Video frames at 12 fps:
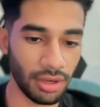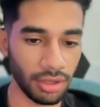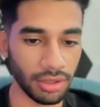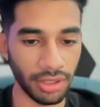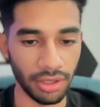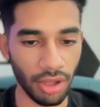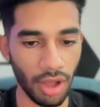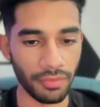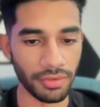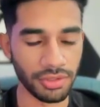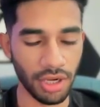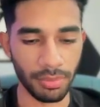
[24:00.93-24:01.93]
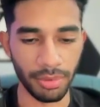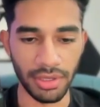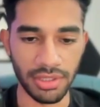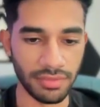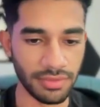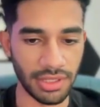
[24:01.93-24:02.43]
Our clinic offers
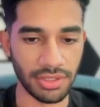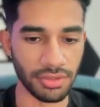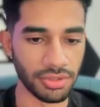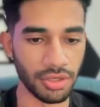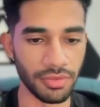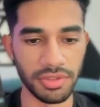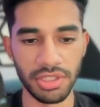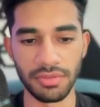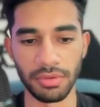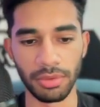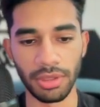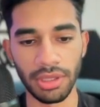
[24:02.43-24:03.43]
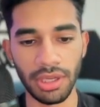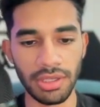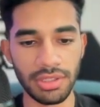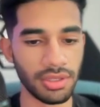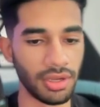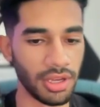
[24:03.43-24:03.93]
comprehensive dental services from
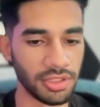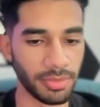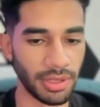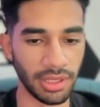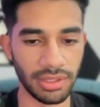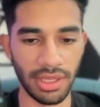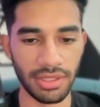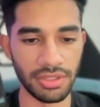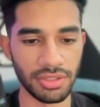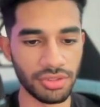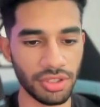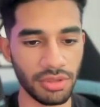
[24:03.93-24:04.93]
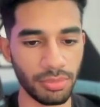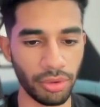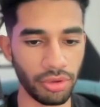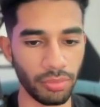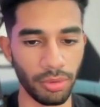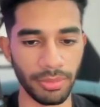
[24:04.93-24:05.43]
cleanings to cosmetic dentistry.
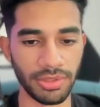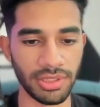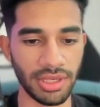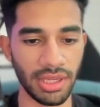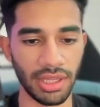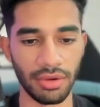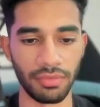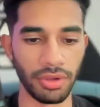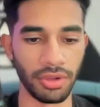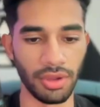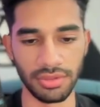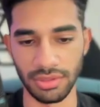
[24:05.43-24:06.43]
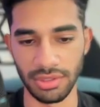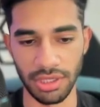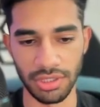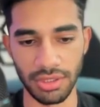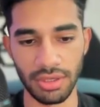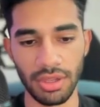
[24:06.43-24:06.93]
Book your appointment today and get a free
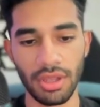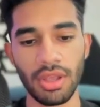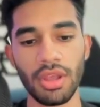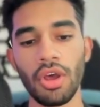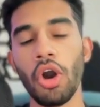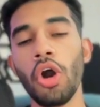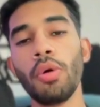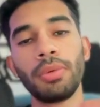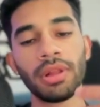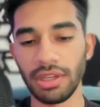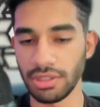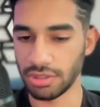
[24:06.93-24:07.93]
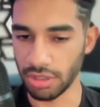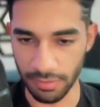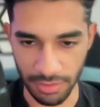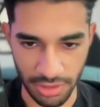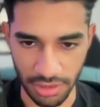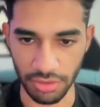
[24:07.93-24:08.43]
consultation. Home cleaning
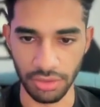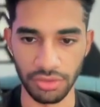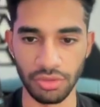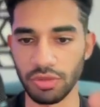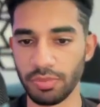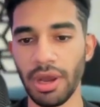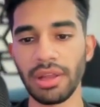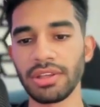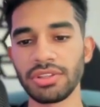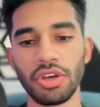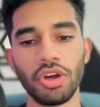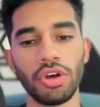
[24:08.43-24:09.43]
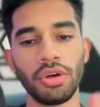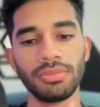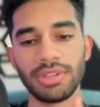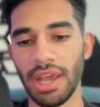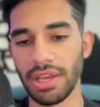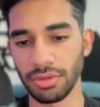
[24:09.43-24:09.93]
services. You could do spotless
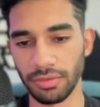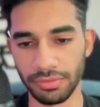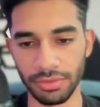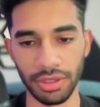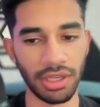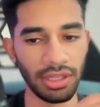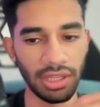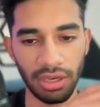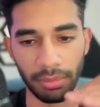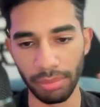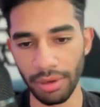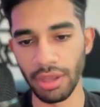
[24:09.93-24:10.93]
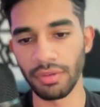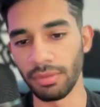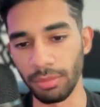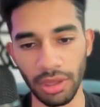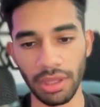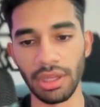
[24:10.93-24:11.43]
homes, hassle-free, need a break
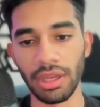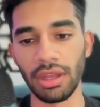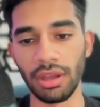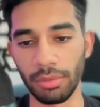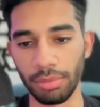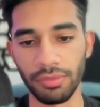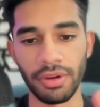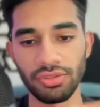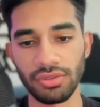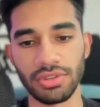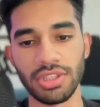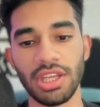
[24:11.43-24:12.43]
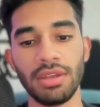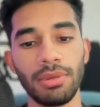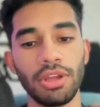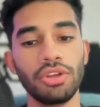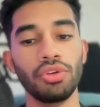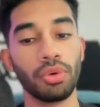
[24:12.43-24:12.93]
from cleaning. Our professional
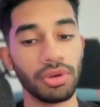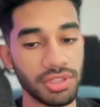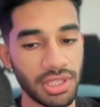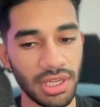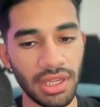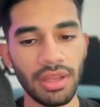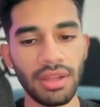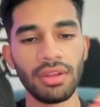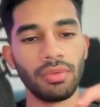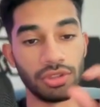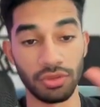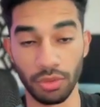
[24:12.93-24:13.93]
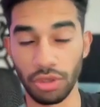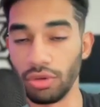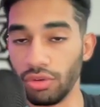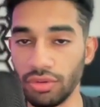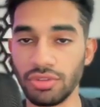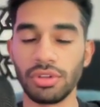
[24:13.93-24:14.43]
team in your city, which is where
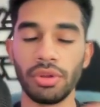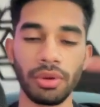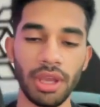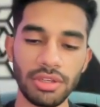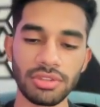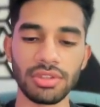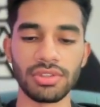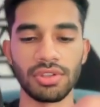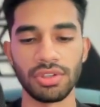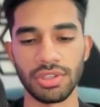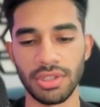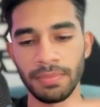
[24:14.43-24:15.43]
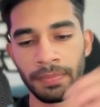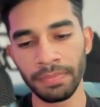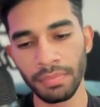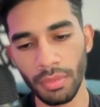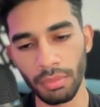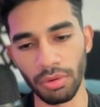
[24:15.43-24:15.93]
you'd use your location insertion,
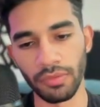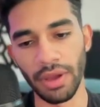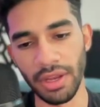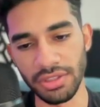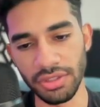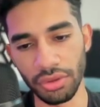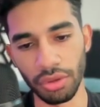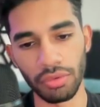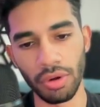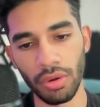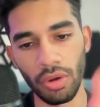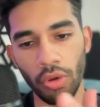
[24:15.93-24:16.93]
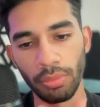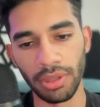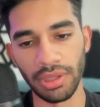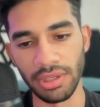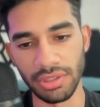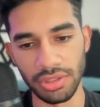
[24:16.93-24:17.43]
provides thorough home
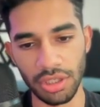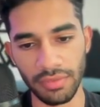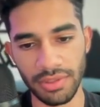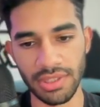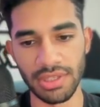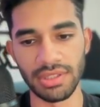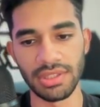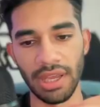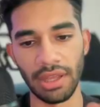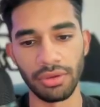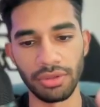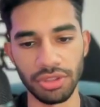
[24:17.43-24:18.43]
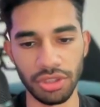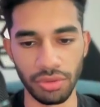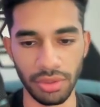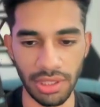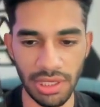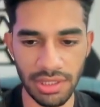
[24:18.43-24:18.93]
cleaning services tailored to
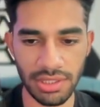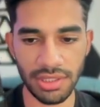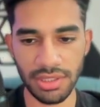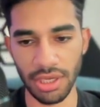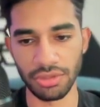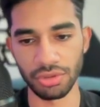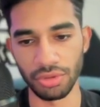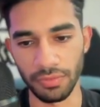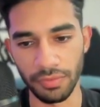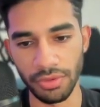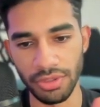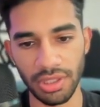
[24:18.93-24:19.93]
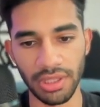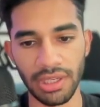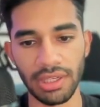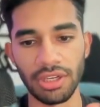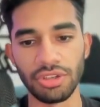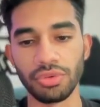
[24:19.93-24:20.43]
your needs. Schedule your first
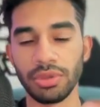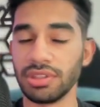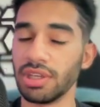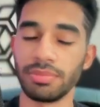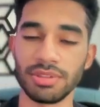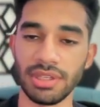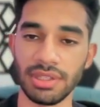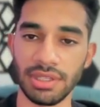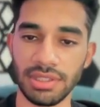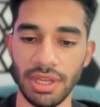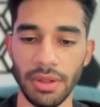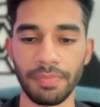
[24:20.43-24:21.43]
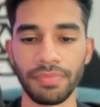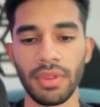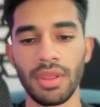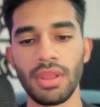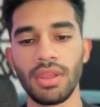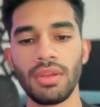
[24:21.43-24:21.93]
clean and enjoy a 10% discount,
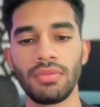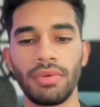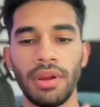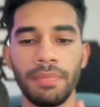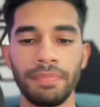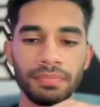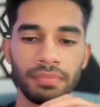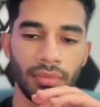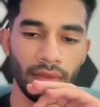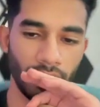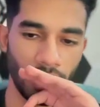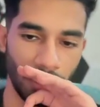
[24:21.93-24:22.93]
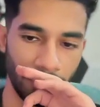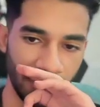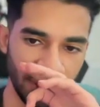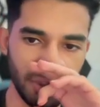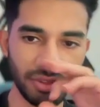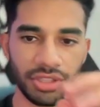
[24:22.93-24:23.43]
right?
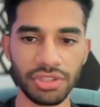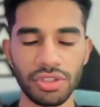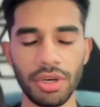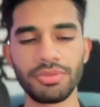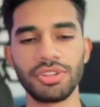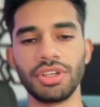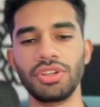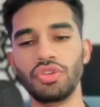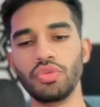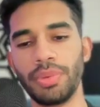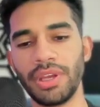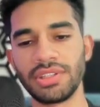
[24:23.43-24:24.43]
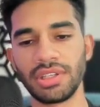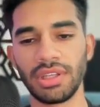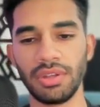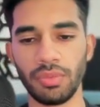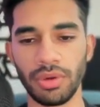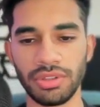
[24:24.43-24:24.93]
In your description, you
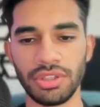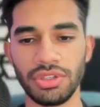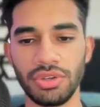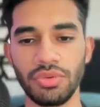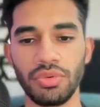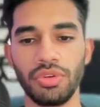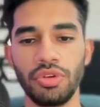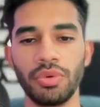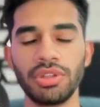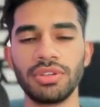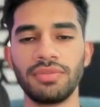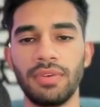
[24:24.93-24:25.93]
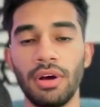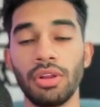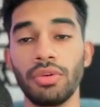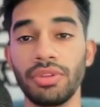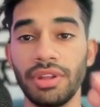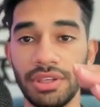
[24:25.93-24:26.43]
basically want to
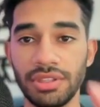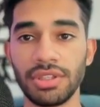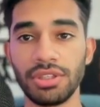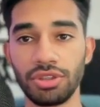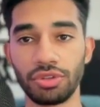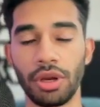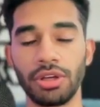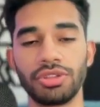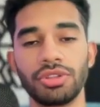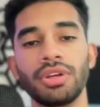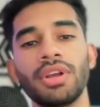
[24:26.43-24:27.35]
follow this structure.